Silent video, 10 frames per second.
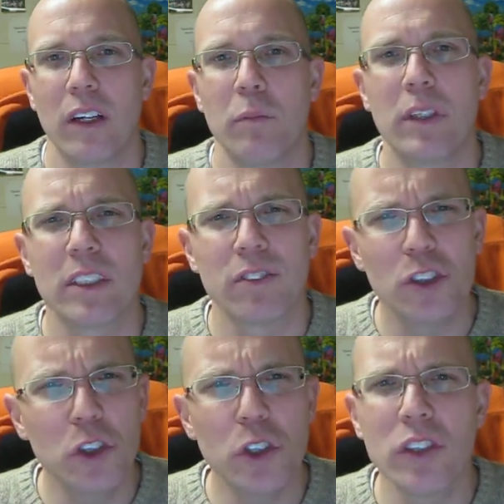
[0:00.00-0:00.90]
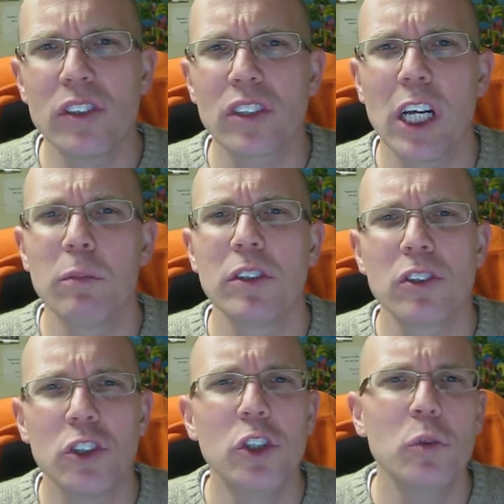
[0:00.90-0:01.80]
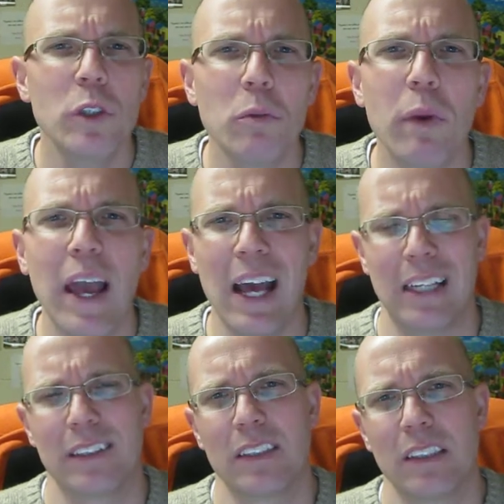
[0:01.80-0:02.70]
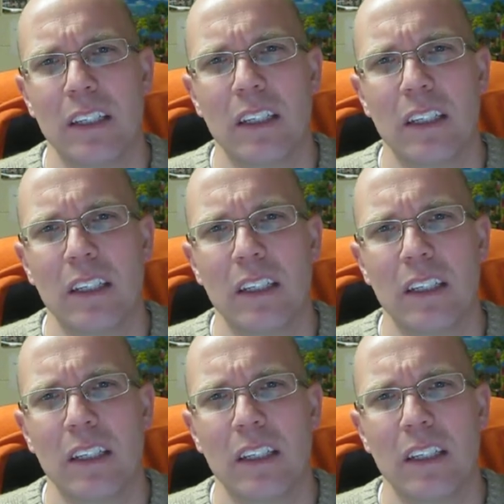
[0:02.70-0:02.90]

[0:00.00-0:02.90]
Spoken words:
because if you do your assignments, you will pass.